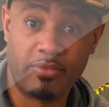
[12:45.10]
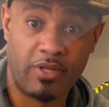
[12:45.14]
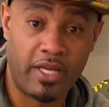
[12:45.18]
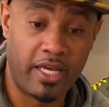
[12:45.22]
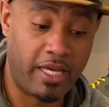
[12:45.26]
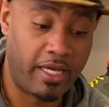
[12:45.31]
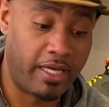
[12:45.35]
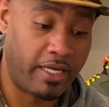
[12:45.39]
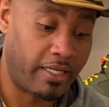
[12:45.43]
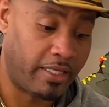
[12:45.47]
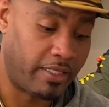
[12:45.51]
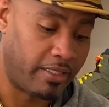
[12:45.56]

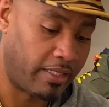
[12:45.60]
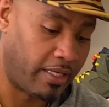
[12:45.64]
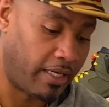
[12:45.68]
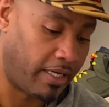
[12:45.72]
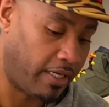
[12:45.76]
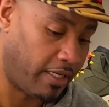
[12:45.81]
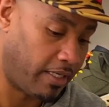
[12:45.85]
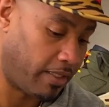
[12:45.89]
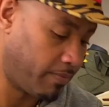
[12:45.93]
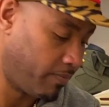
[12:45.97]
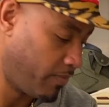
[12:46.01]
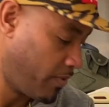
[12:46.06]
And,
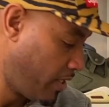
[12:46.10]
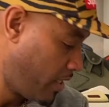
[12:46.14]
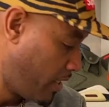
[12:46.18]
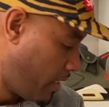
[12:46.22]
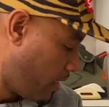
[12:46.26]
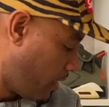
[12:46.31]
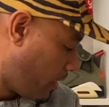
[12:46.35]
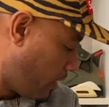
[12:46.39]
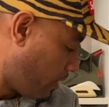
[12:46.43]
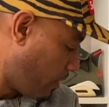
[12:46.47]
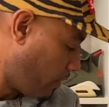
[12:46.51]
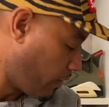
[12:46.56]

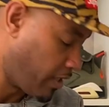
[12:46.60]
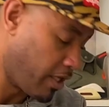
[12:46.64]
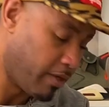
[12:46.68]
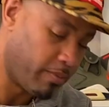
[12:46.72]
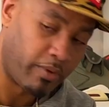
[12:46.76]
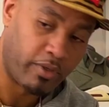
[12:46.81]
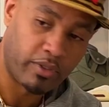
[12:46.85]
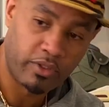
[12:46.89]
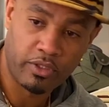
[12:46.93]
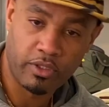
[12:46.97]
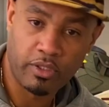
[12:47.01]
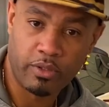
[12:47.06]
keep
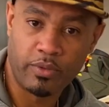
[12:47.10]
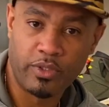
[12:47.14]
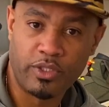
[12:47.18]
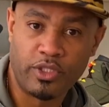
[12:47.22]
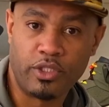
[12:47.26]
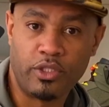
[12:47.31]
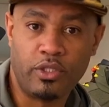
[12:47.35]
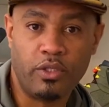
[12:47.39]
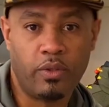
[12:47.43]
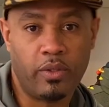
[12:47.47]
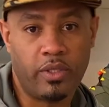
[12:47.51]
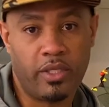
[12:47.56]
on doing what
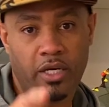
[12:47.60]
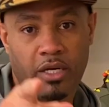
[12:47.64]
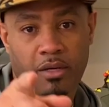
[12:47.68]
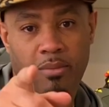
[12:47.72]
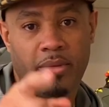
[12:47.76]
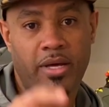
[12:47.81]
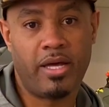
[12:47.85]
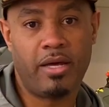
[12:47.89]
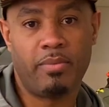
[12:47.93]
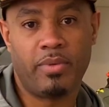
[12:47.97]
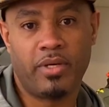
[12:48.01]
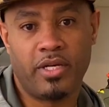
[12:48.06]
you're doing, young
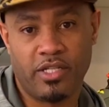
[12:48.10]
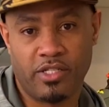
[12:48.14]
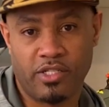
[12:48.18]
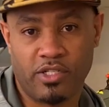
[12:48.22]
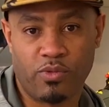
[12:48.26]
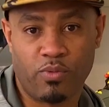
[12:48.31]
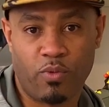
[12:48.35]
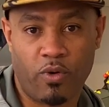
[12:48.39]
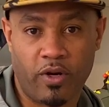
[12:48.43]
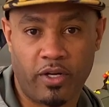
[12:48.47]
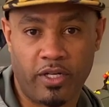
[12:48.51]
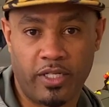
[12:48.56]
man, because
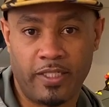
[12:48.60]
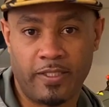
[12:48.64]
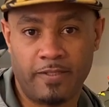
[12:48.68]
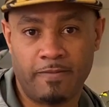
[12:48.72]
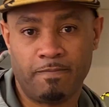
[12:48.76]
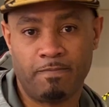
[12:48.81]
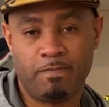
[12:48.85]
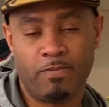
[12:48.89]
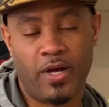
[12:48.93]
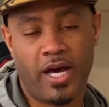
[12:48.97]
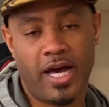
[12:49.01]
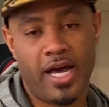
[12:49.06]
it's working.
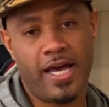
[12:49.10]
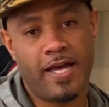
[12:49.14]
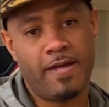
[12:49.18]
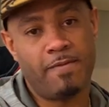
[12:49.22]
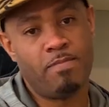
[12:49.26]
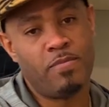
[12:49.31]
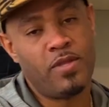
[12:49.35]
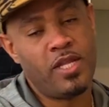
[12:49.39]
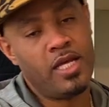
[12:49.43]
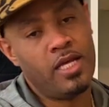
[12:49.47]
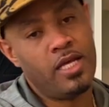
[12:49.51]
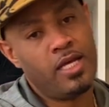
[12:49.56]
All right.
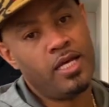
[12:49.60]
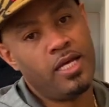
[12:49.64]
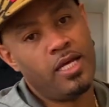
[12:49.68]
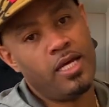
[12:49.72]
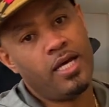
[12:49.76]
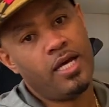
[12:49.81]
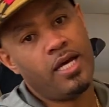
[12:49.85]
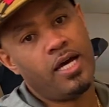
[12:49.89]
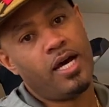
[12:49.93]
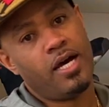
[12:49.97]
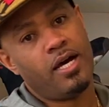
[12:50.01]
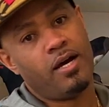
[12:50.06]

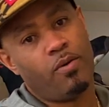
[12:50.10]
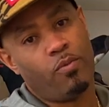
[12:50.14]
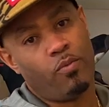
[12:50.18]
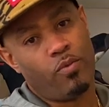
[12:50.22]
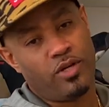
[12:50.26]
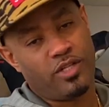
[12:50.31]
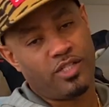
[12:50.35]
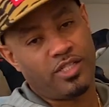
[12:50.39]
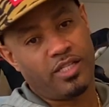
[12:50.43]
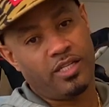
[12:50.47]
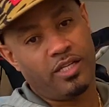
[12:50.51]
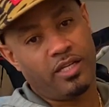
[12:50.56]

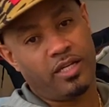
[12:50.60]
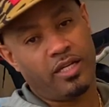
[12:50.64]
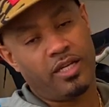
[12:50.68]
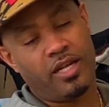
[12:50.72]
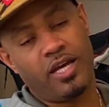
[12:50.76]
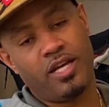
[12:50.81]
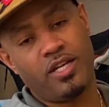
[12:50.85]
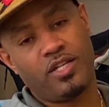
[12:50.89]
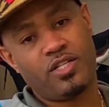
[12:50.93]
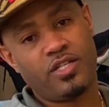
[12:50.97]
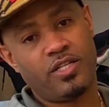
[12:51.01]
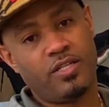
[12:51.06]
One Sneaker
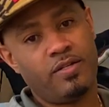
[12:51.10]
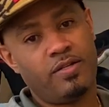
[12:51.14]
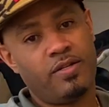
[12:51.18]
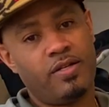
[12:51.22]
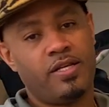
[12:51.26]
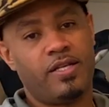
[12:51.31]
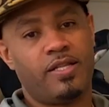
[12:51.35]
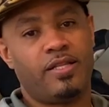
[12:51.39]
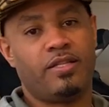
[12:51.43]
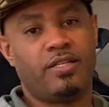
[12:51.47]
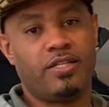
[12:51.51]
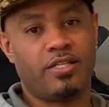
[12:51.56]
Nation,
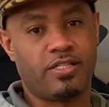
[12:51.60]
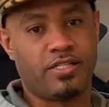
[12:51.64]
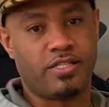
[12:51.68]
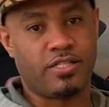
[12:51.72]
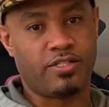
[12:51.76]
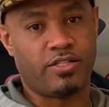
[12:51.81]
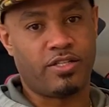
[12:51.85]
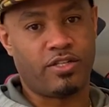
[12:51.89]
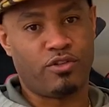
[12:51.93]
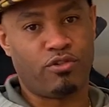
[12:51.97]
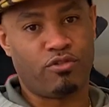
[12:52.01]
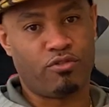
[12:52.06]
this
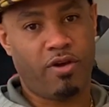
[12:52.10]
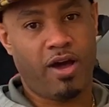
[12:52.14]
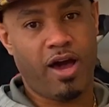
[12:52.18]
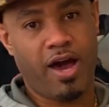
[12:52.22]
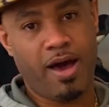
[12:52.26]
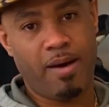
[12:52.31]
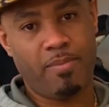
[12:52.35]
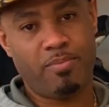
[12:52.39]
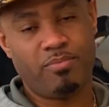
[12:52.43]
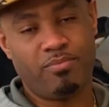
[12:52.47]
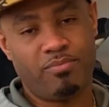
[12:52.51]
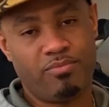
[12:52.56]
is the
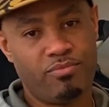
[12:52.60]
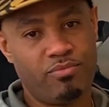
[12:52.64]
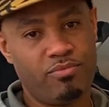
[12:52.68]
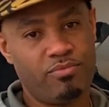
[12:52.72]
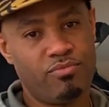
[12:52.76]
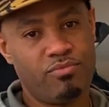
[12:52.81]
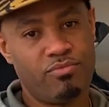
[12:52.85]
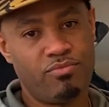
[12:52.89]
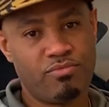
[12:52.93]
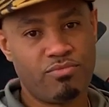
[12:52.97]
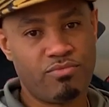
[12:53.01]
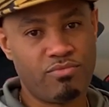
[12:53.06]
drop.
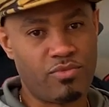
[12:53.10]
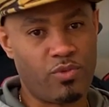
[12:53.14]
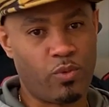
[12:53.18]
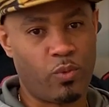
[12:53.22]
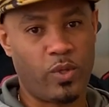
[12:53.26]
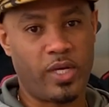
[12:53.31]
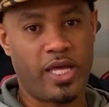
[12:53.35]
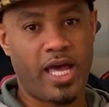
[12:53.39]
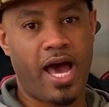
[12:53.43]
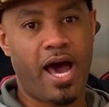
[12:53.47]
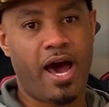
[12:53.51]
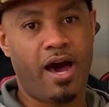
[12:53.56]

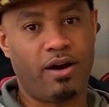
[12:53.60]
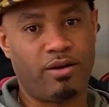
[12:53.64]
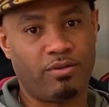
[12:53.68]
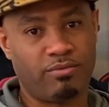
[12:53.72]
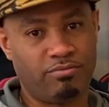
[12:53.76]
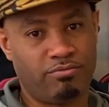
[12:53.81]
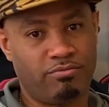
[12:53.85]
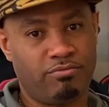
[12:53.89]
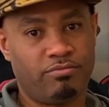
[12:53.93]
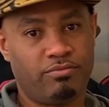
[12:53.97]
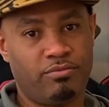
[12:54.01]
We out.